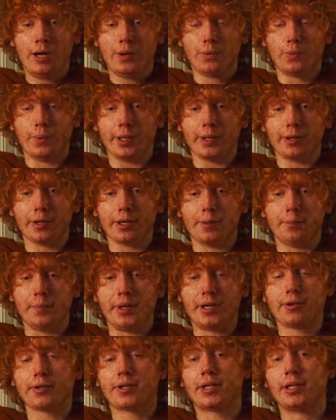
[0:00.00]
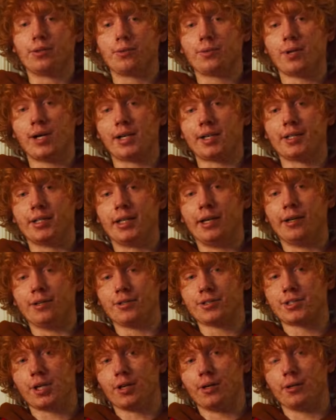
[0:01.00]
where American
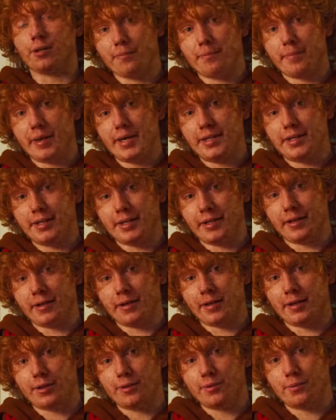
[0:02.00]
crocodiles are mating